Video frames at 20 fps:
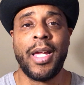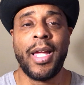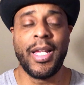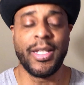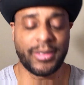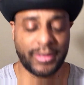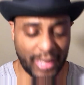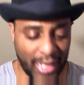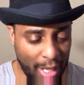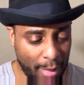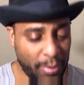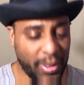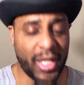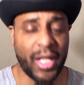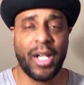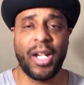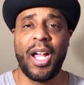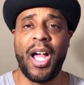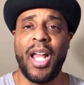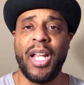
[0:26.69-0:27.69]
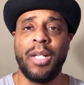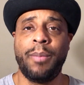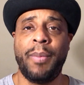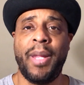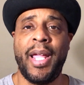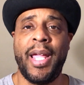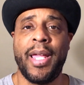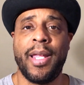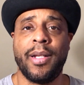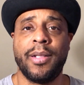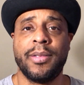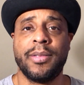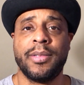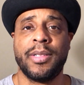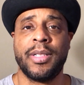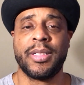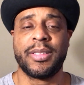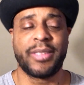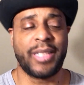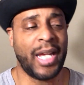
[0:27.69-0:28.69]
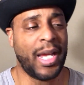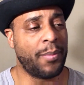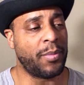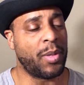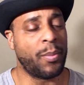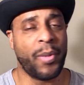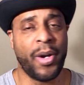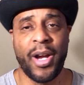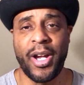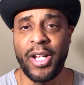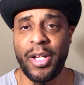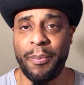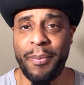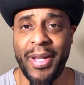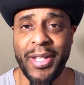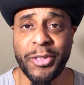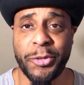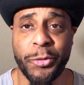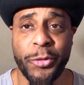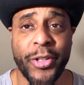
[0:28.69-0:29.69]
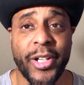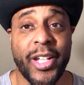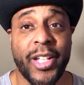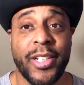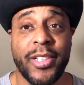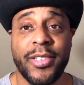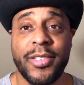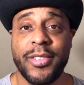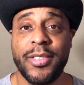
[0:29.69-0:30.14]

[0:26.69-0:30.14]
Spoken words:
It's time to get a godly man. It's time to marry your best friend.